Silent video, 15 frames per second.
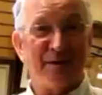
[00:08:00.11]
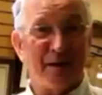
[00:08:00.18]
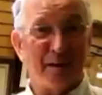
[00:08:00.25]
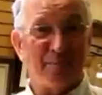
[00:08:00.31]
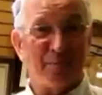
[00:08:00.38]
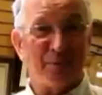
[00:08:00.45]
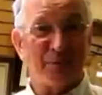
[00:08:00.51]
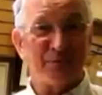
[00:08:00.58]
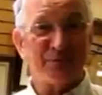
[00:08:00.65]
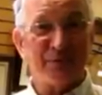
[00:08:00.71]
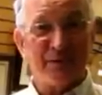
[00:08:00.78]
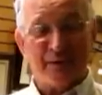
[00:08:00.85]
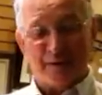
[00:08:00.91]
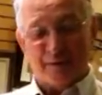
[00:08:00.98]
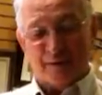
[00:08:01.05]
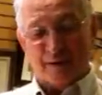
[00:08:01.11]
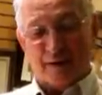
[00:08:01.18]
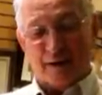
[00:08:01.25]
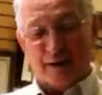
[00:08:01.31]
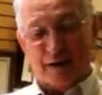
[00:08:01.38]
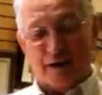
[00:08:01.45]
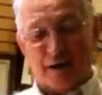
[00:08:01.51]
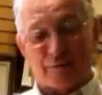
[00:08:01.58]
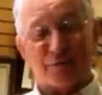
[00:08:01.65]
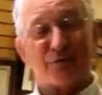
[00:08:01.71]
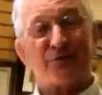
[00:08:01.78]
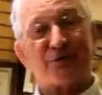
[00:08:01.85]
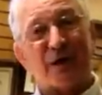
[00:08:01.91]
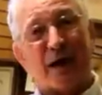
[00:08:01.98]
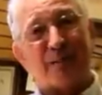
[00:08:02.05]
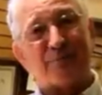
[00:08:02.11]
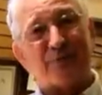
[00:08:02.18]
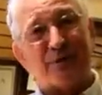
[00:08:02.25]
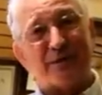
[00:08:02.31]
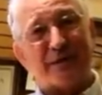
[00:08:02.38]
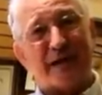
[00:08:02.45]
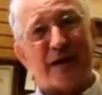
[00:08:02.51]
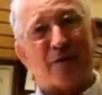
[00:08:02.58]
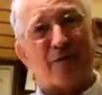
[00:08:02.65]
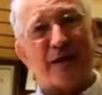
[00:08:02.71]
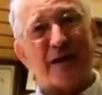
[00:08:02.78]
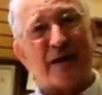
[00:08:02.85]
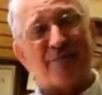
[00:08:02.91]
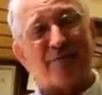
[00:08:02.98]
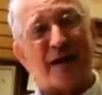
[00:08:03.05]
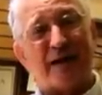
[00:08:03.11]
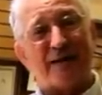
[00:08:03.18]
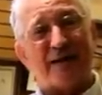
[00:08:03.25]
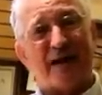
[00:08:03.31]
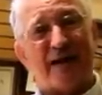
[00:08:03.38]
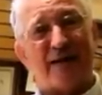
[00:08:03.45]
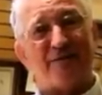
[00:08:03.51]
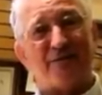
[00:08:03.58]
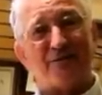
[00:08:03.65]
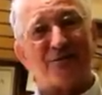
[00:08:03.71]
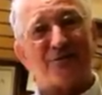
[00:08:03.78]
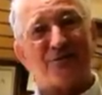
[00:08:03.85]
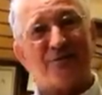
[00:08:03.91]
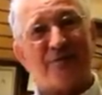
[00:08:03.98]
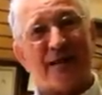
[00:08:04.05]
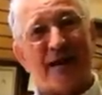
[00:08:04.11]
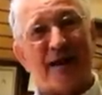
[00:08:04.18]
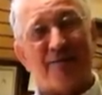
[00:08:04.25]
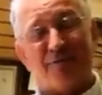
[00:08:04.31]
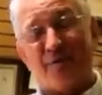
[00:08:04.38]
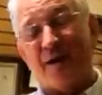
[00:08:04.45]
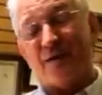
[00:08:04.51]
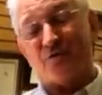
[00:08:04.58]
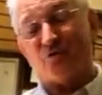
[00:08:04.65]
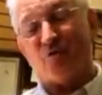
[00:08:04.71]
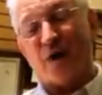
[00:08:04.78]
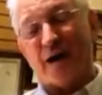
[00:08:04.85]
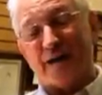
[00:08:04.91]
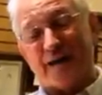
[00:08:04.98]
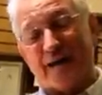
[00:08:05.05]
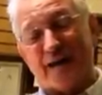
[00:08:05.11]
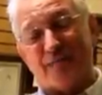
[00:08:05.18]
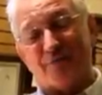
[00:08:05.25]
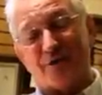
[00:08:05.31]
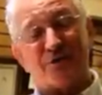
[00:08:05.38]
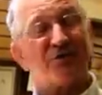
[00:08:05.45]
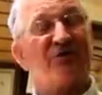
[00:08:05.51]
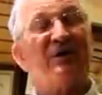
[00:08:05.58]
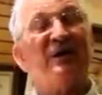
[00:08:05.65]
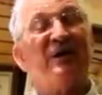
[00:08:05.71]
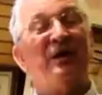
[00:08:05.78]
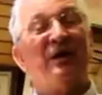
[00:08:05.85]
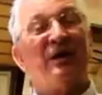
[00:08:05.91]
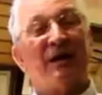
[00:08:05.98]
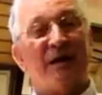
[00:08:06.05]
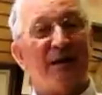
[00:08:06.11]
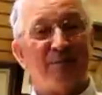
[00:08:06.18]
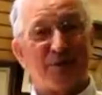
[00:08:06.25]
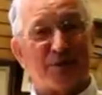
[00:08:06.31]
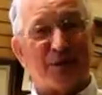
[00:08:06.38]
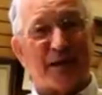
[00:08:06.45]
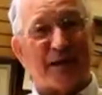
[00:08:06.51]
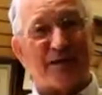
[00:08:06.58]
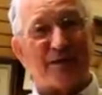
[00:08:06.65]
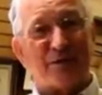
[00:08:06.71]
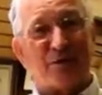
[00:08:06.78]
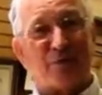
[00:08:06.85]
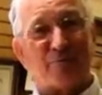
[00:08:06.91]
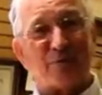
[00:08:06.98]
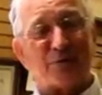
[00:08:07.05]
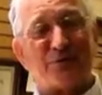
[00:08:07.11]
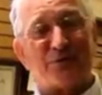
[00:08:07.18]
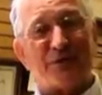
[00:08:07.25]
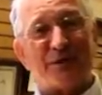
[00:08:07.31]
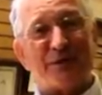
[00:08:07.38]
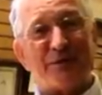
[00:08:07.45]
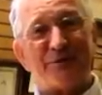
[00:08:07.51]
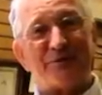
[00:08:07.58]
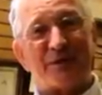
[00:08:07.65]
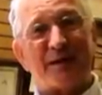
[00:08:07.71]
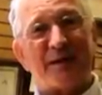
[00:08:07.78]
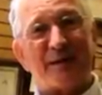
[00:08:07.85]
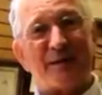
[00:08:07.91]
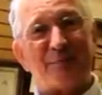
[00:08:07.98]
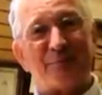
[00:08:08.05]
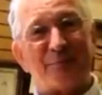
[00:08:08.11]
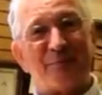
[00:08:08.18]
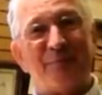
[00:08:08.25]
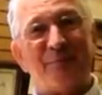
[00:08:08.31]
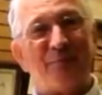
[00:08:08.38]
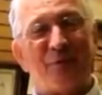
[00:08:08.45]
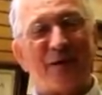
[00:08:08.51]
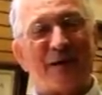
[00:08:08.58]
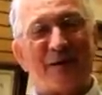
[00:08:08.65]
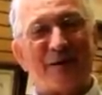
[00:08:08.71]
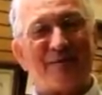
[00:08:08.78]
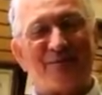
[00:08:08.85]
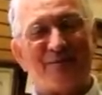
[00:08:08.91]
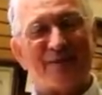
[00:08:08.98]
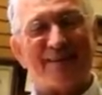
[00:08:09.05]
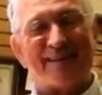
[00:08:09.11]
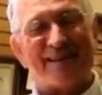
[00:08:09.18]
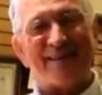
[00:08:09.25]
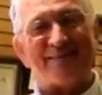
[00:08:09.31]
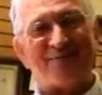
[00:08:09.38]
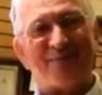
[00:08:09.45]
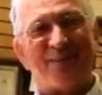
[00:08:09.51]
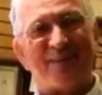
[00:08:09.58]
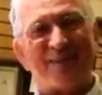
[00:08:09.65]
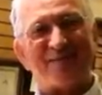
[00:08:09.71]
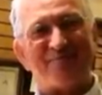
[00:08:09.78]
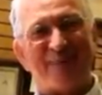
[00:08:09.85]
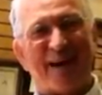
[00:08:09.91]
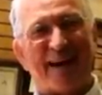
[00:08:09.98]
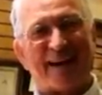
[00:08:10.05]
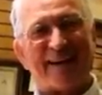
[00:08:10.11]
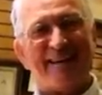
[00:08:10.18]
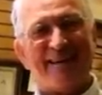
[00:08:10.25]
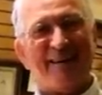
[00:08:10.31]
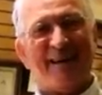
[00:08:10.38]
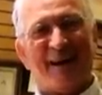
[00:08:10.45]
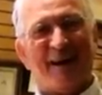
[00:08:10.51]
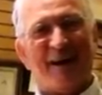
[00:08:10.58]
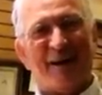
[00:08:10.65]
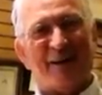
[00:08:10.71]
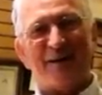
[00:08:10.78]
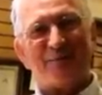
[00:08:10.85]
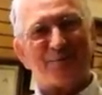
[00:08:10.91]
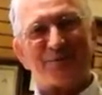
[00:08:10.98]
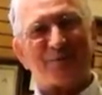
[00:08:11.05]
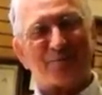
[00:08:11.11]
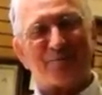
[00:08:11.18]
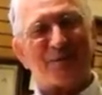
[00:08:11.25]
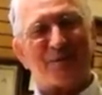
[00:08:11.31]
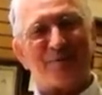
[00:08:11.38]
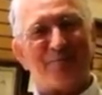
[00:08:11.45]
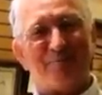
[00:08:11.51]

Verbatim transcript: numbers. Uh, other shops in the area have had to had this have tried to have this imitated overseas, and when they, when they brought it back, uh, it was a real